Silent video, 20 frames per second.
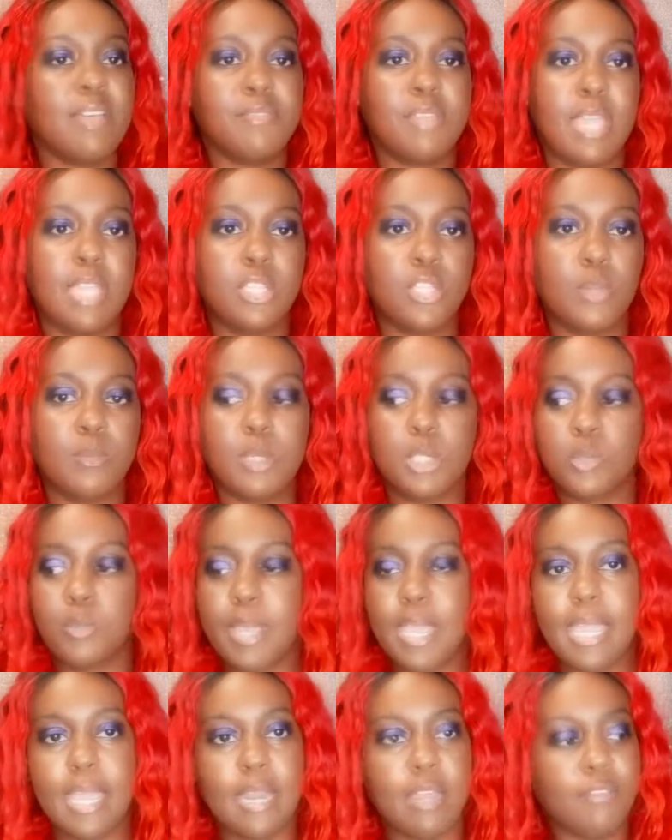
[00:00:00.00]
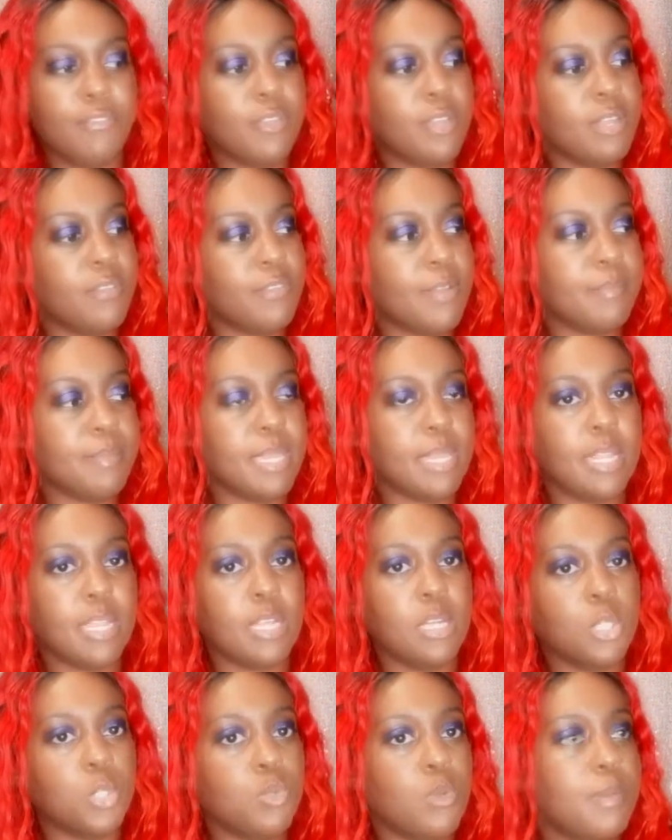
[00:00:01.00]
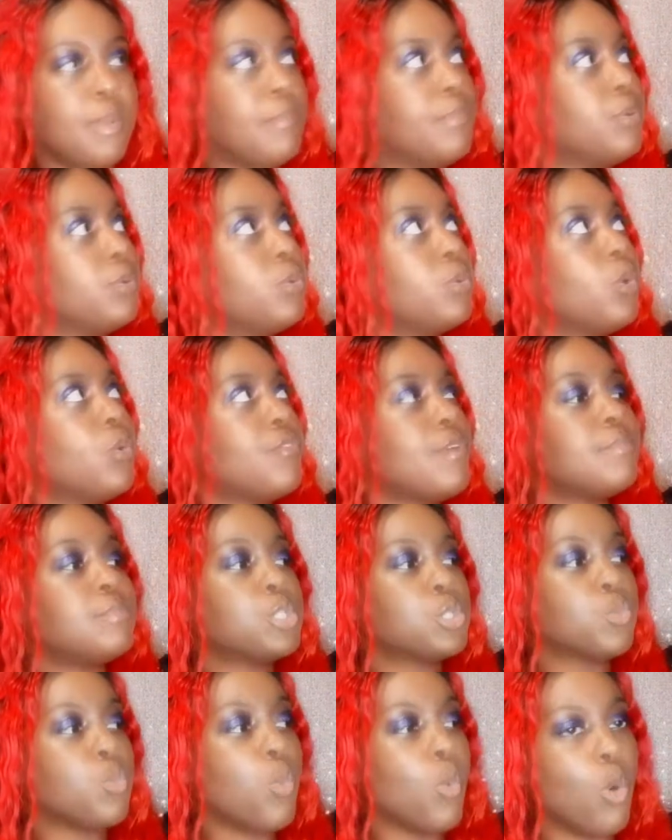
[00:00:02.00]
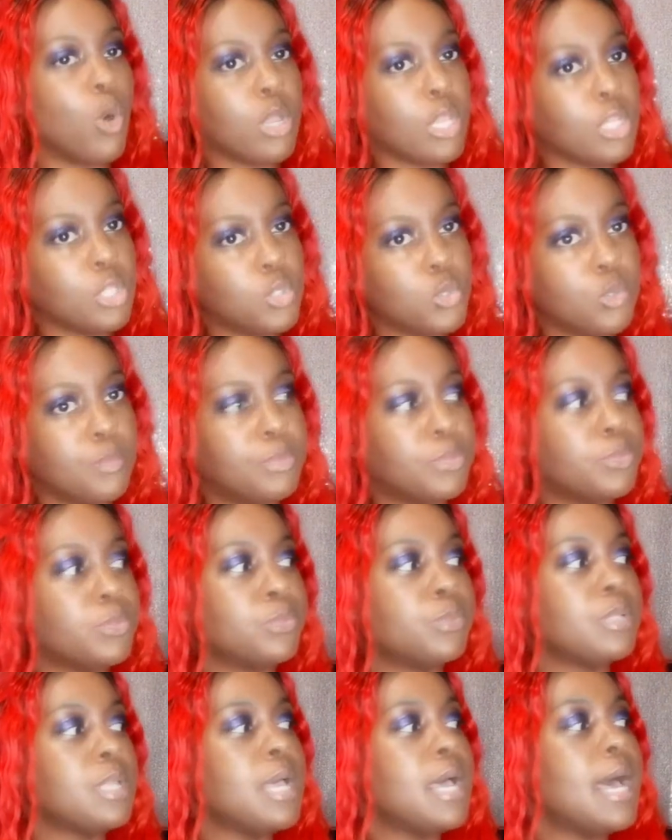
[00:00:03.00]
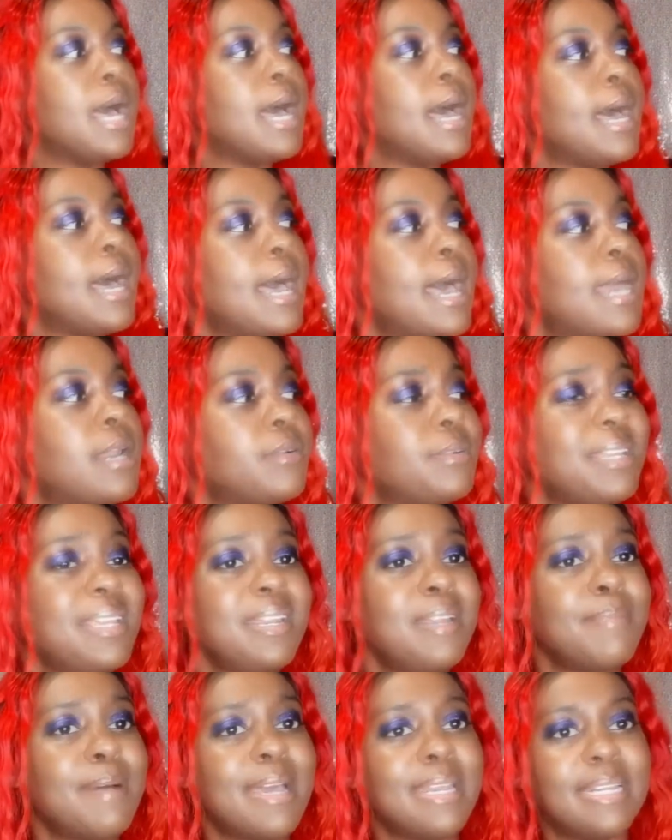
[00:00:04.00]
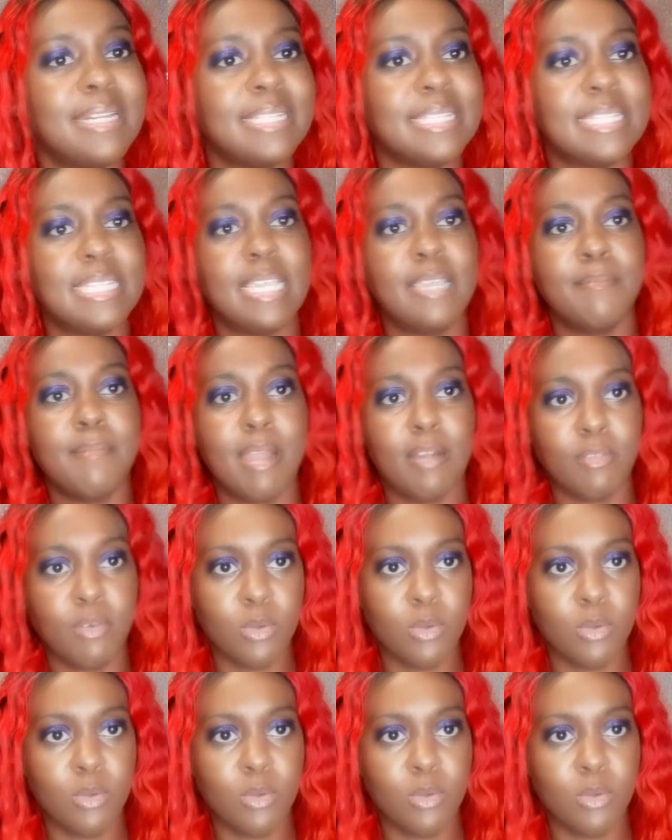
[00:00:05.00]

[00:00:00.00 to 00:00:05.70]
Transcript: I've gained so much weight and I feel if I'm getting in a swimming pool or if I'm just walking to a pool, I don't need anybody to see my